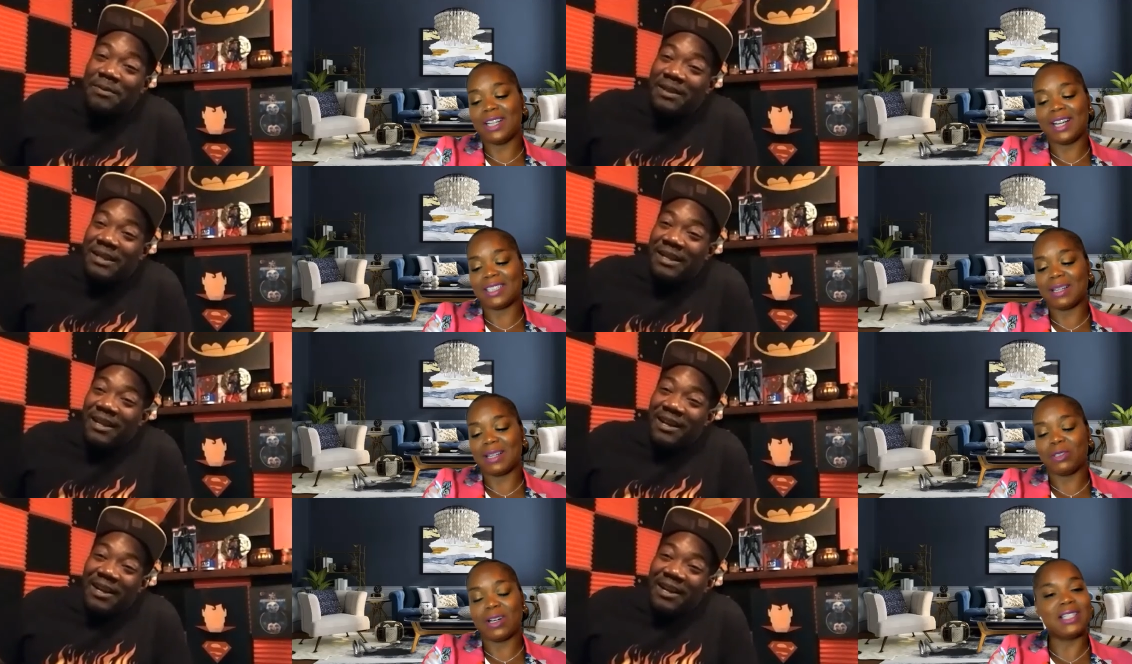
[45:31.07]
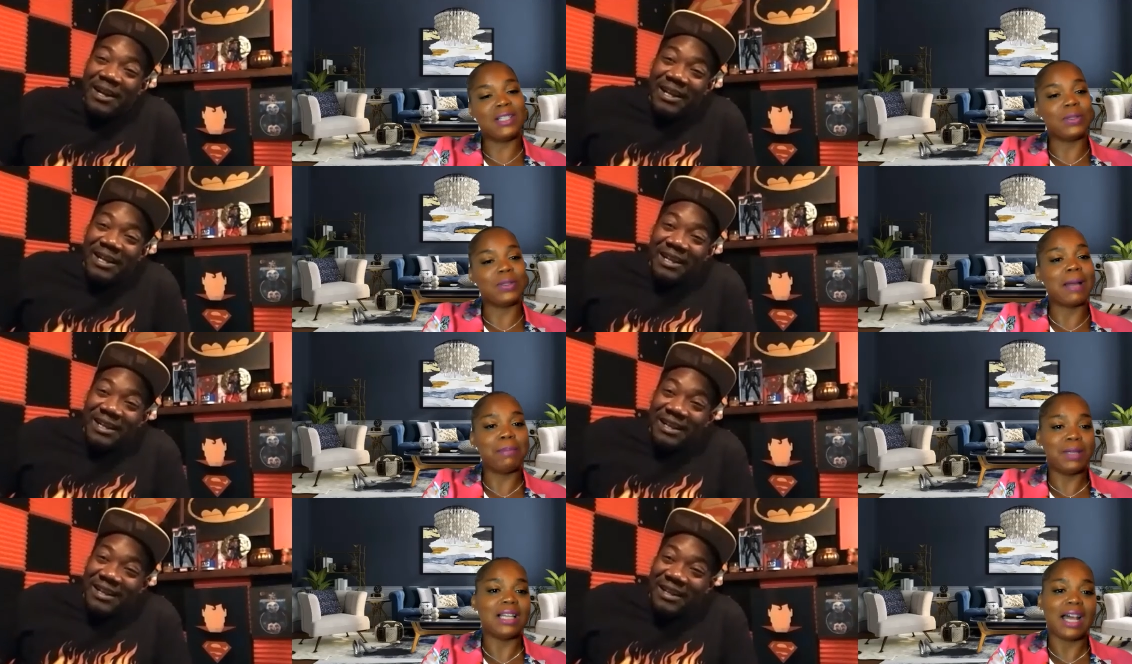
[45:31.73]
Speaker 1: that because I'm trying to see what
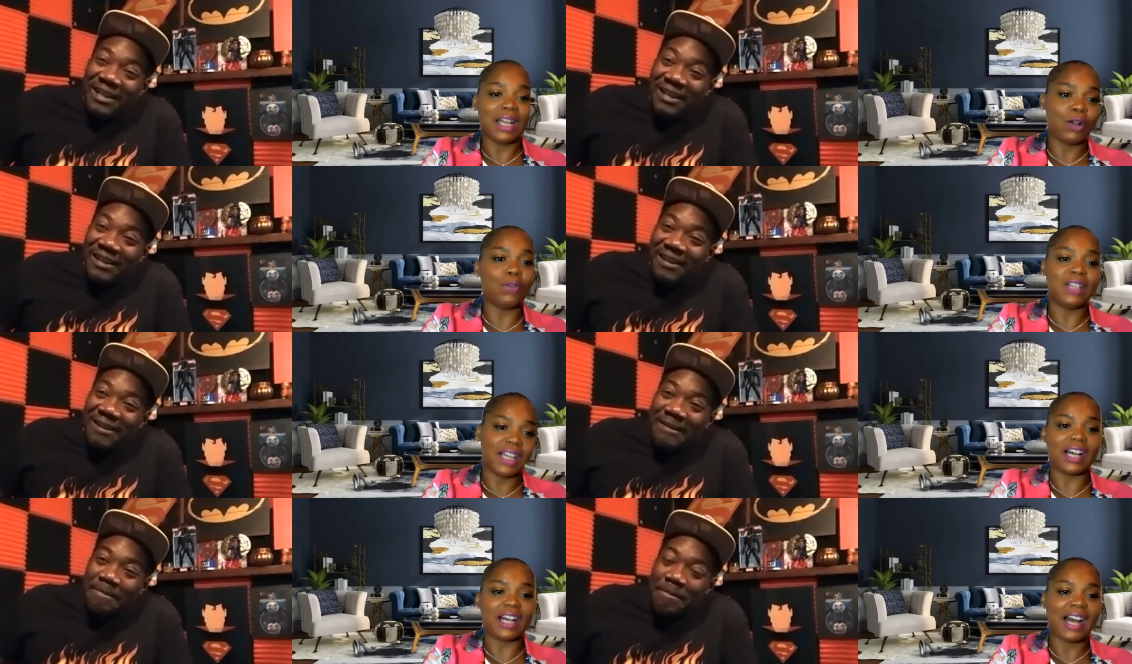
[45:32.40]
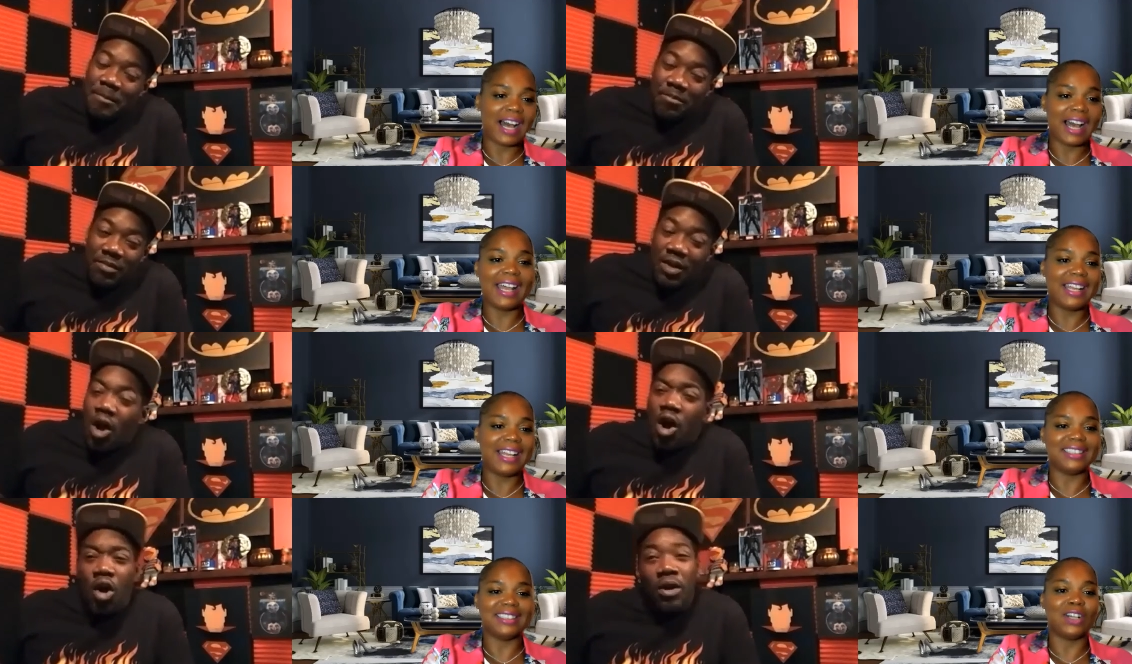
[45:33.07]
that be like over there. All
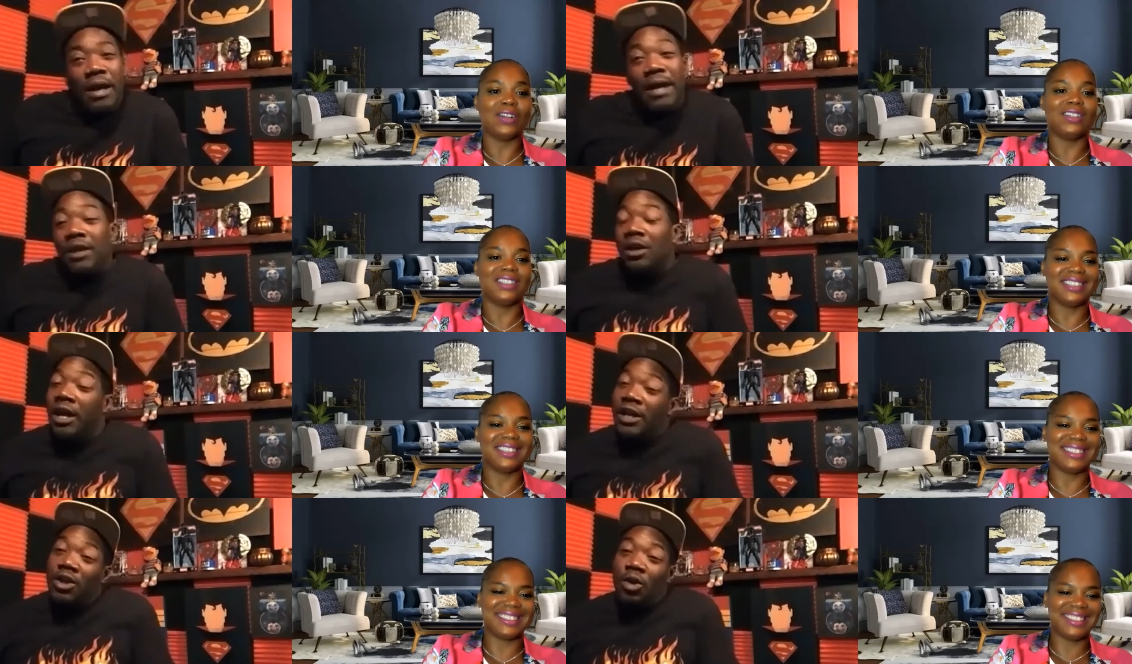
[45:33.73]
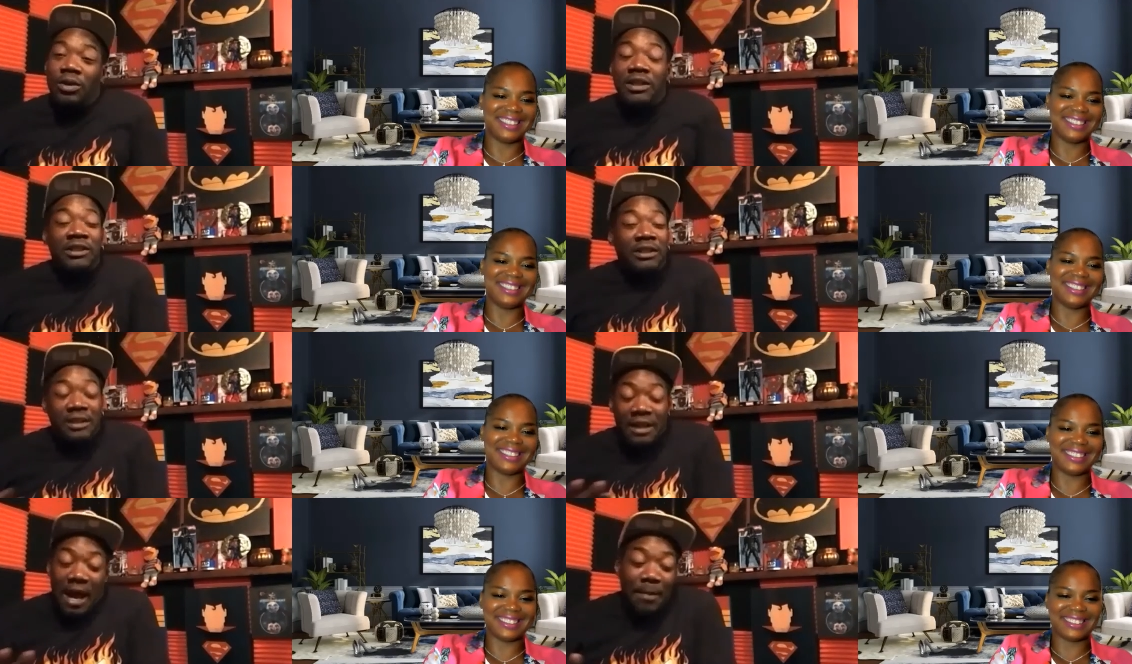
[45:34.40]
right.
Speaker 2: oh hey, hey yo,
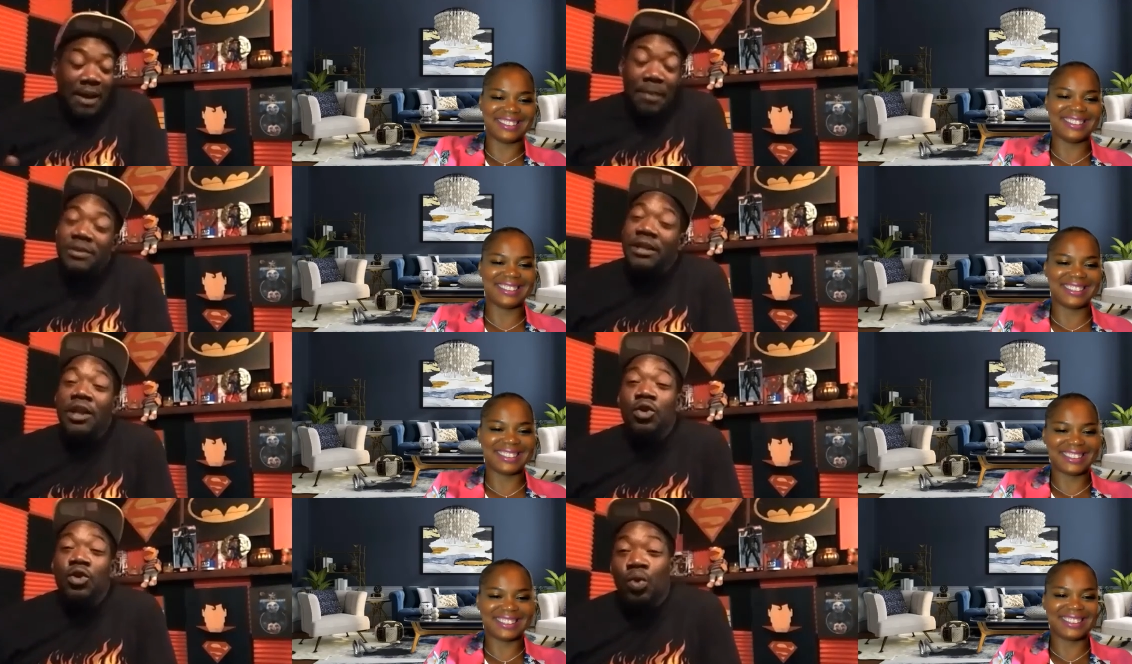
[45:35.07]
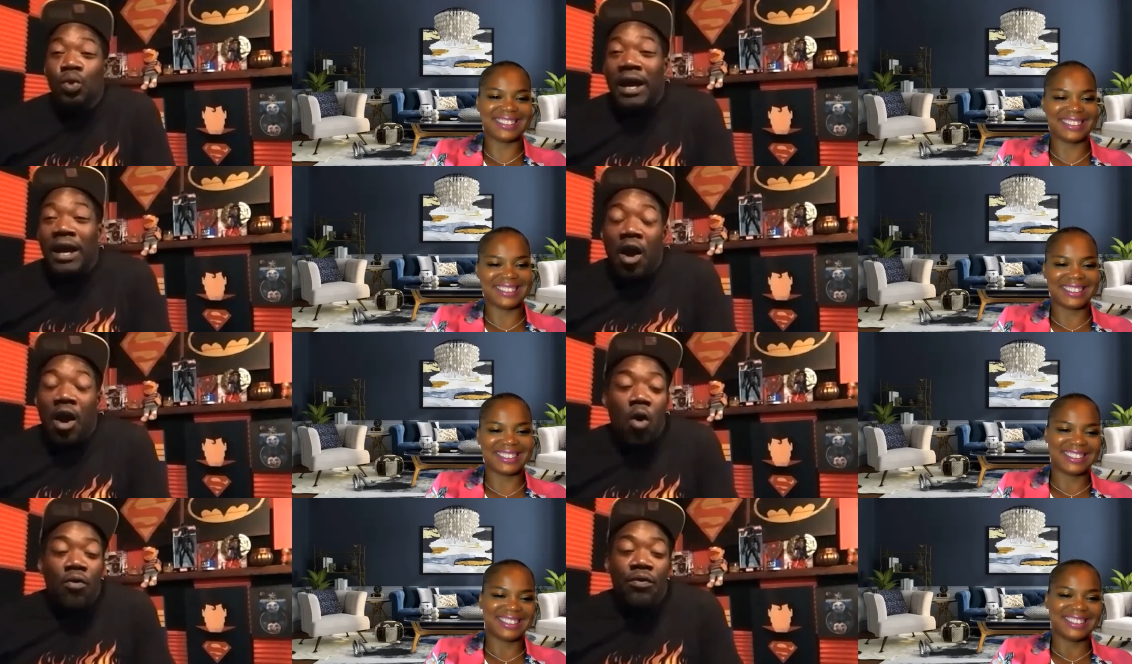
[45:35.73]
listen, I'm I'm telling you, like I
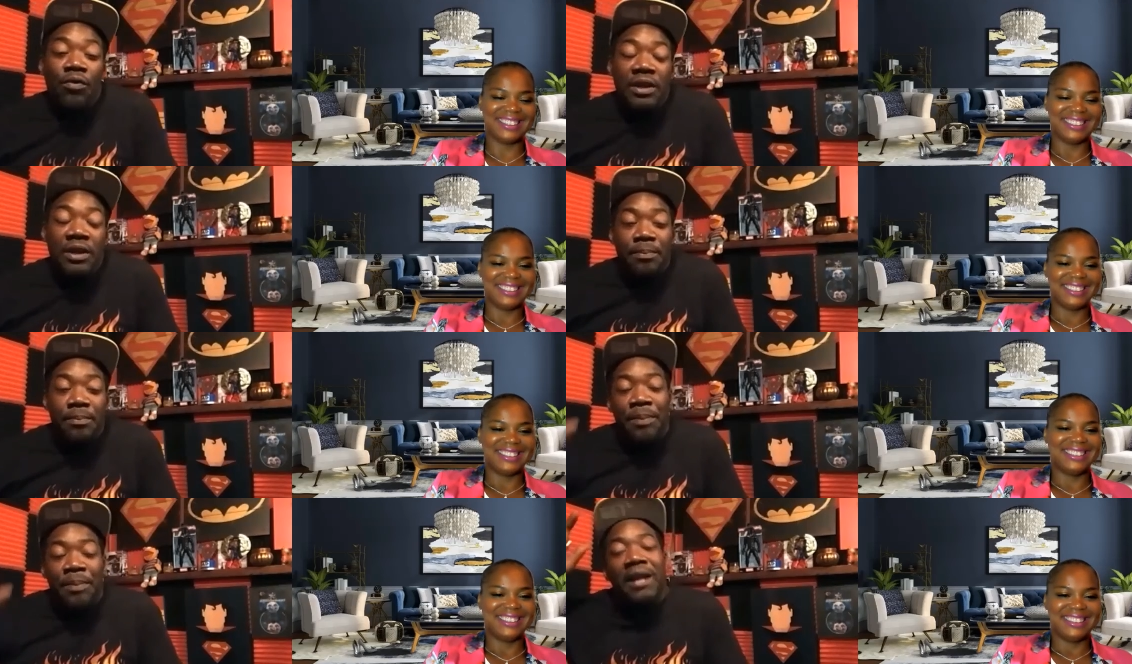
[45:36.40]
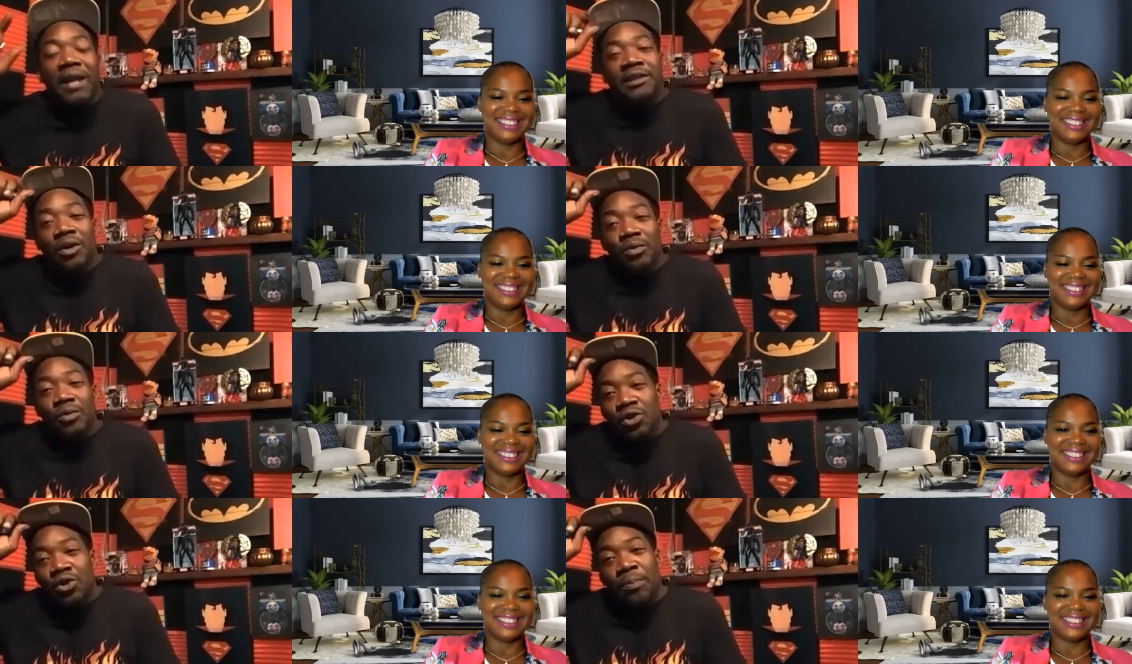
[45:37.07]
already politic
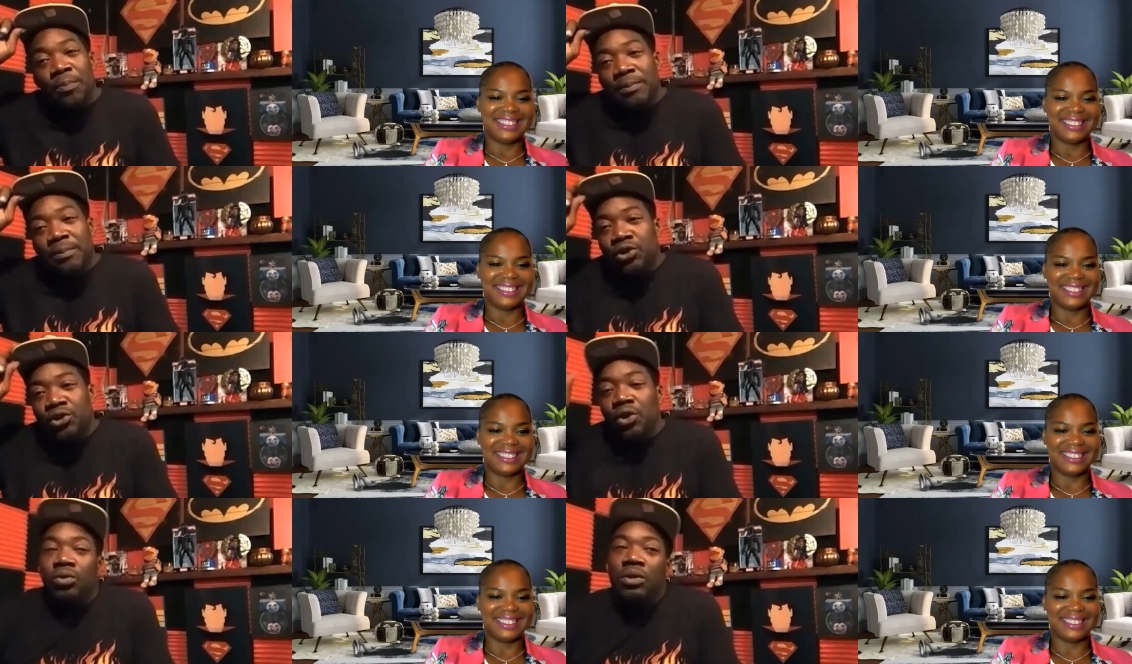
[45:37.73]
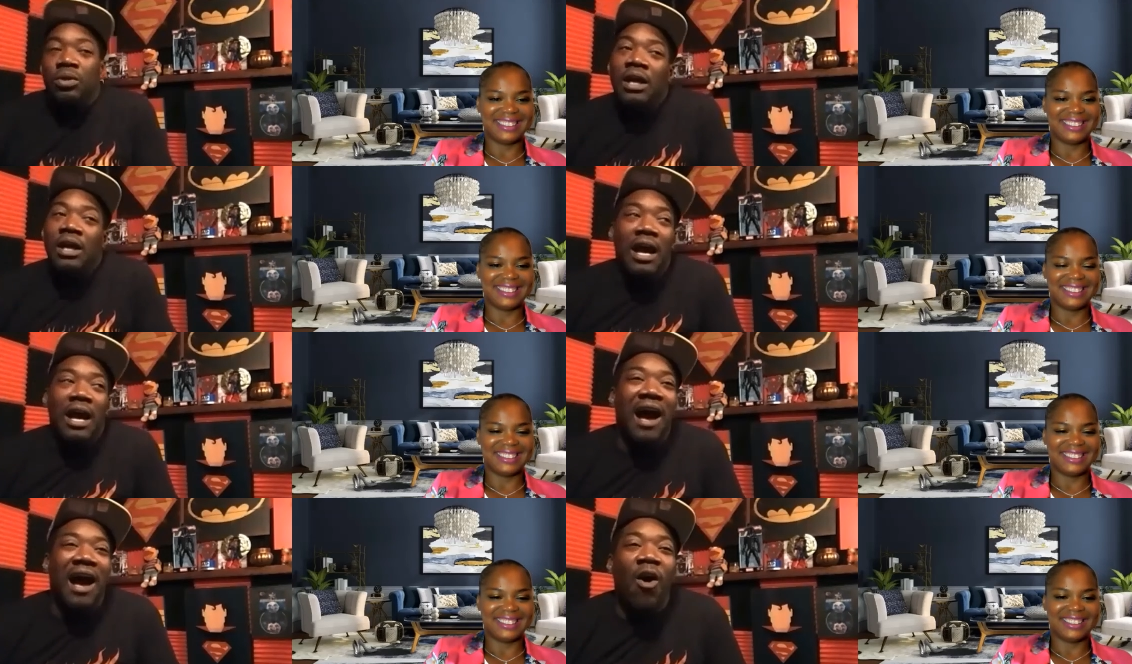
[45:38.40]
with certain people, so I